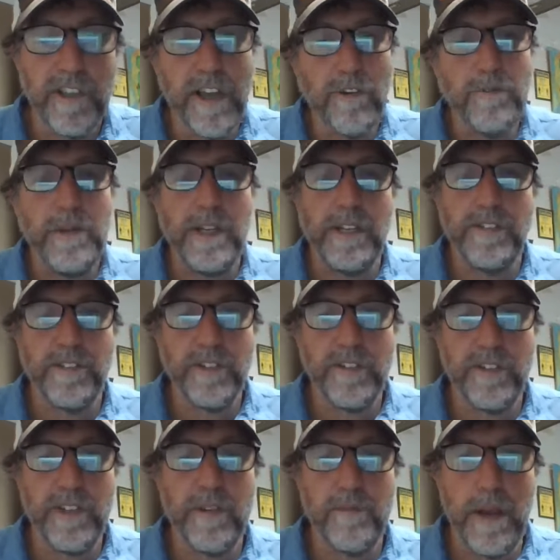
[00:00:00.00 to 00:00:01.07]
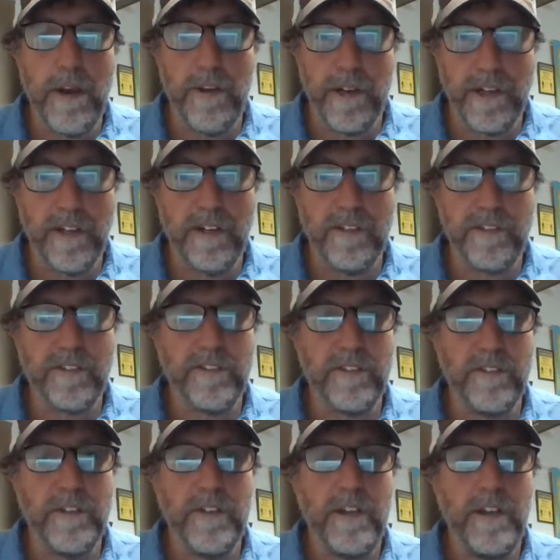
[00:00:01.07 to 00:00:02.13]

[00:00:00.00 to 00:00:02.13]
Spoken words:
That would be considered the Americas.